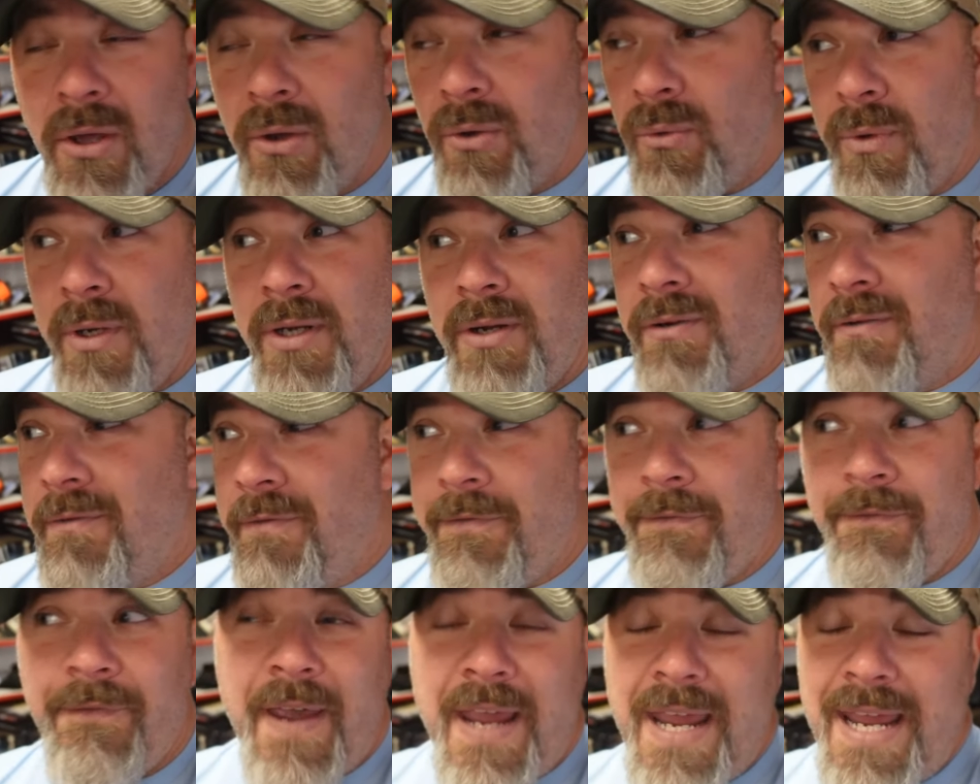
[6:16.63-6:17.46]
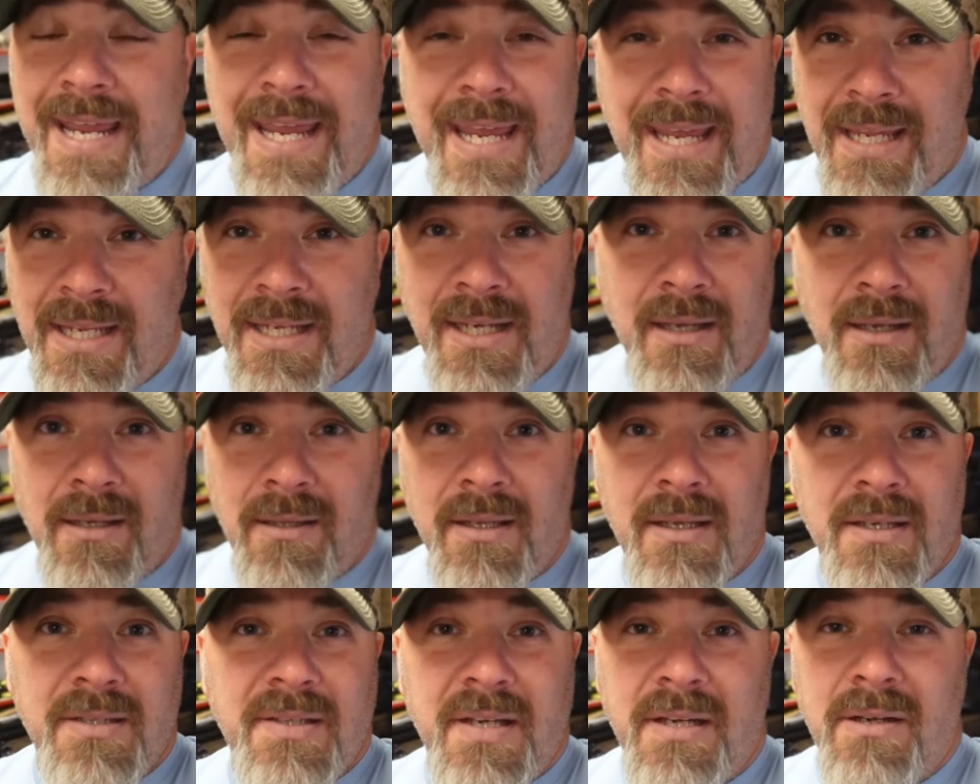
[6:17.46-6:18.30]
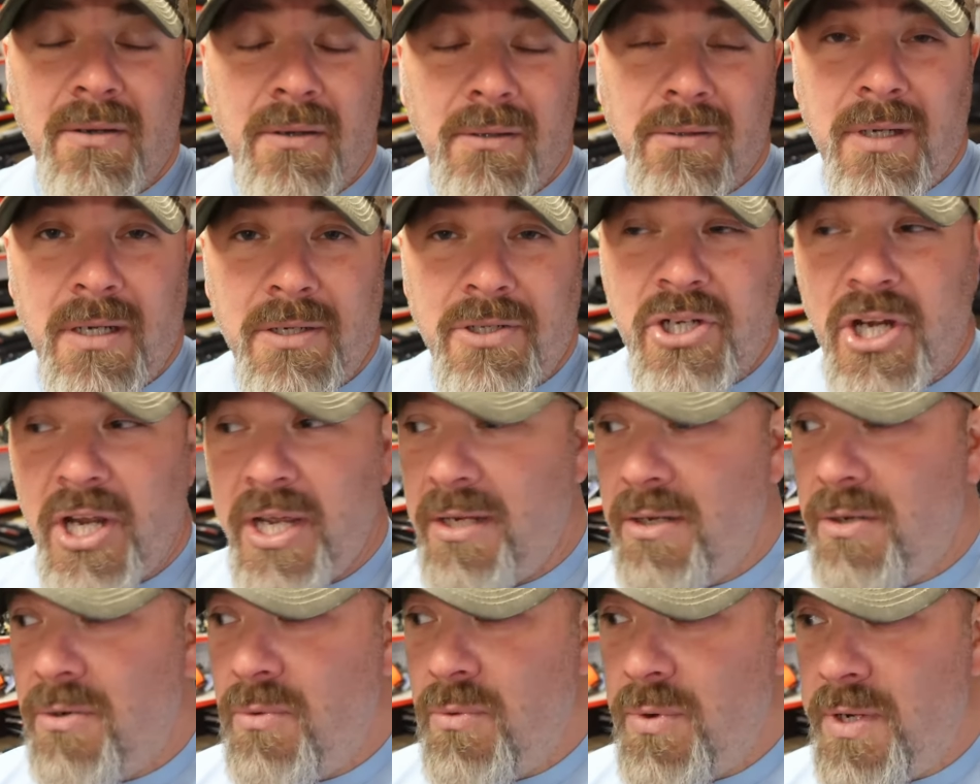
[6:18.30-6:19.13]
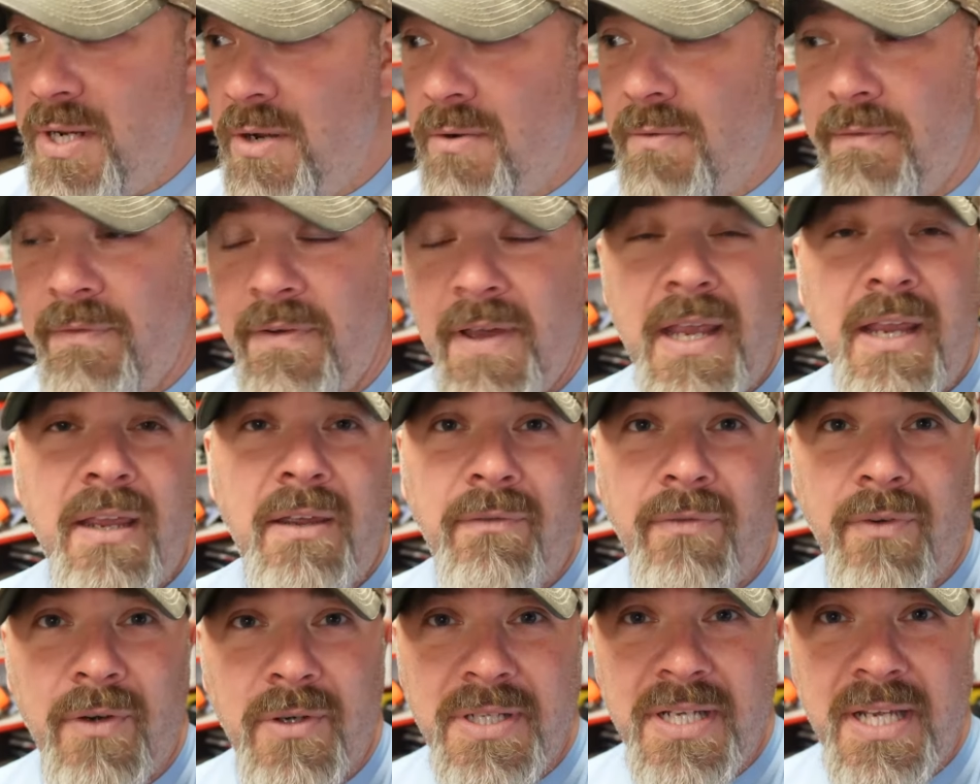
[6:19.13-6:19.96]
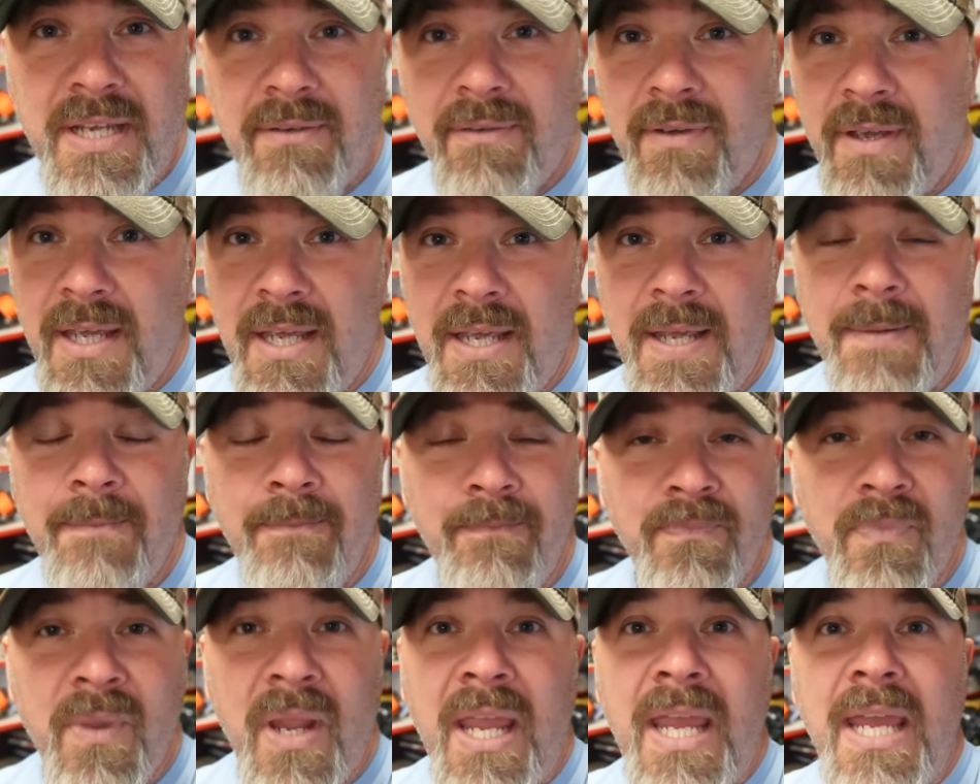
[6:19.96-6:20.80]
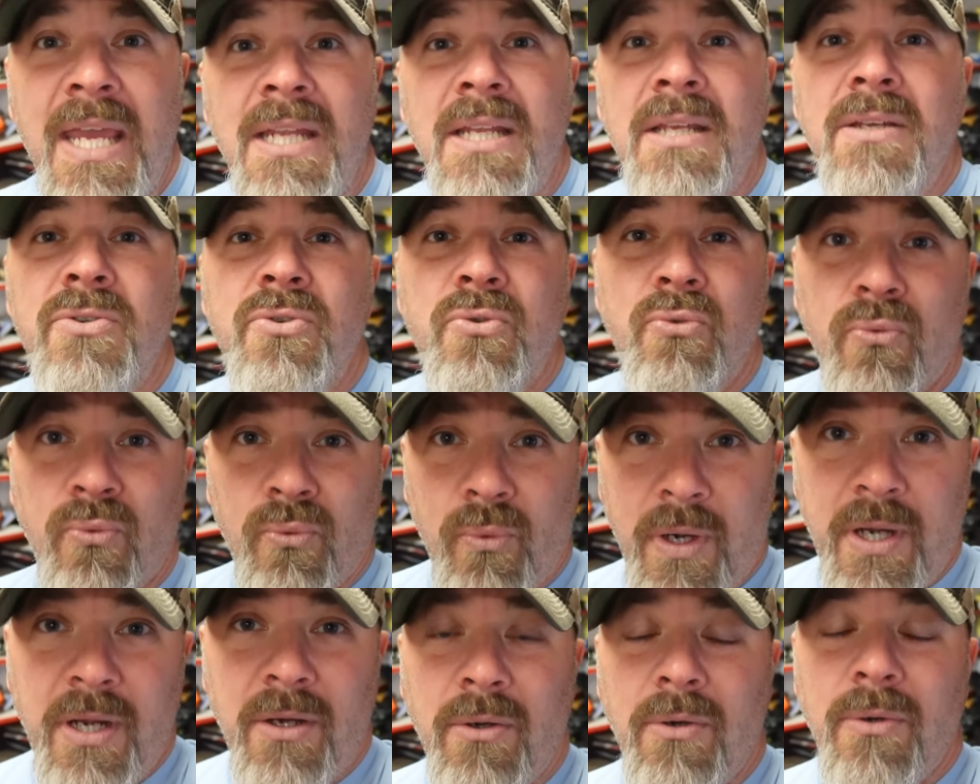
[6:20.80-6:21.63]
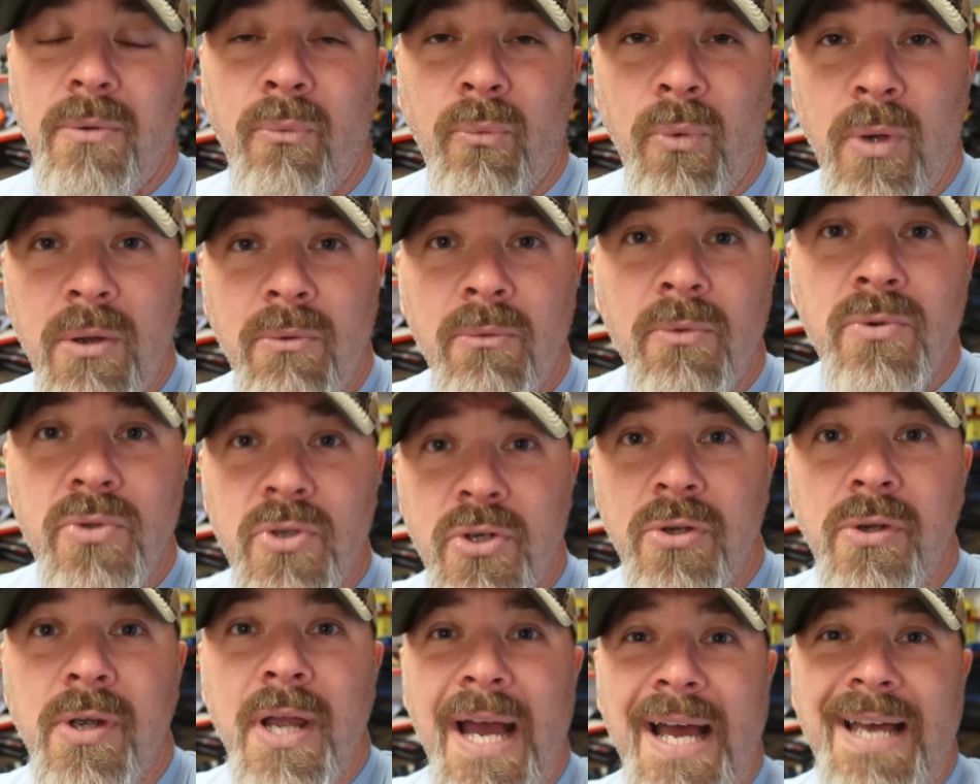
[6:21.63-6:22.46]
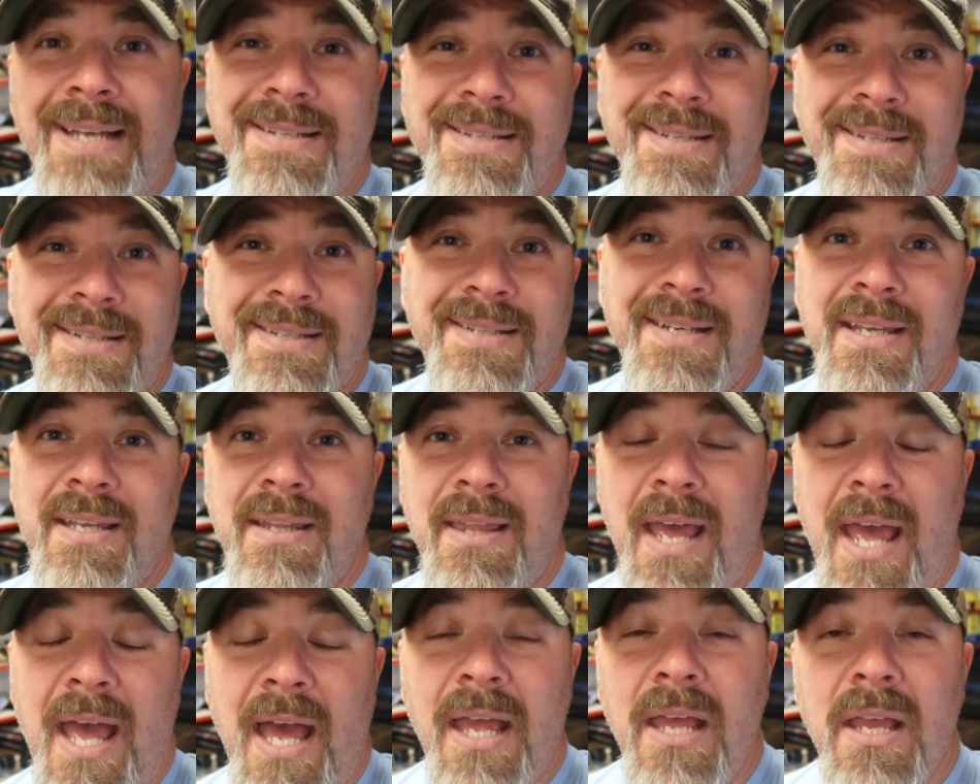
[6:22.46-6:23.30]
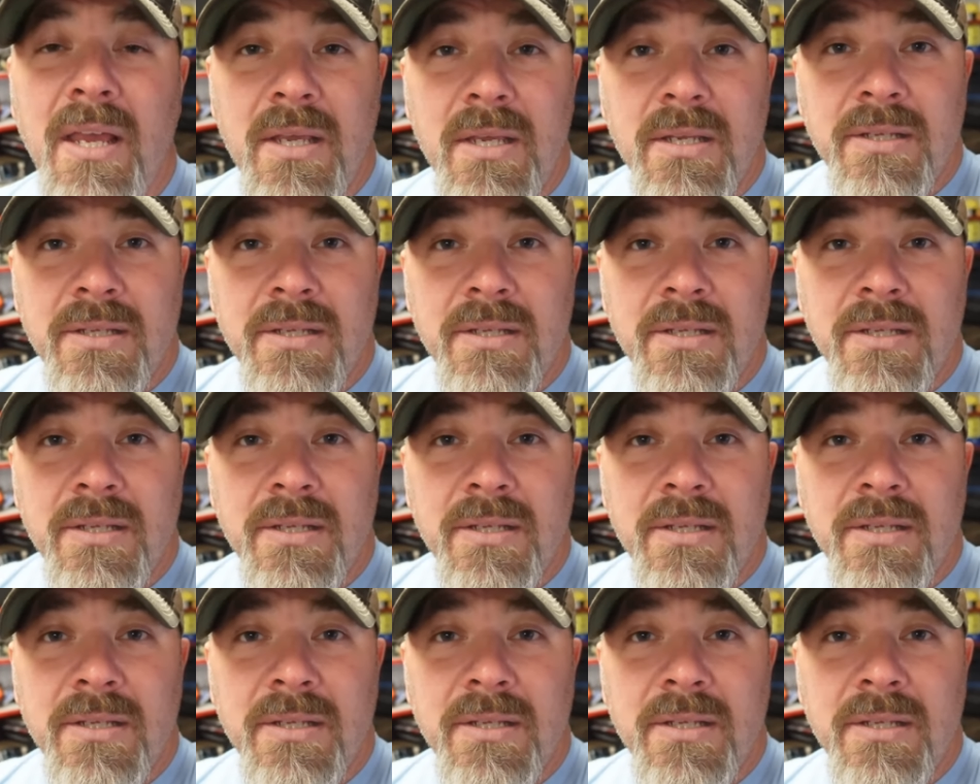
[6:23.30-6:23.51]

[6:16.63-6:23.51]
We don't fake any of this here on our channel. We don't fake it for TV. It is real, and we want you guys to see that.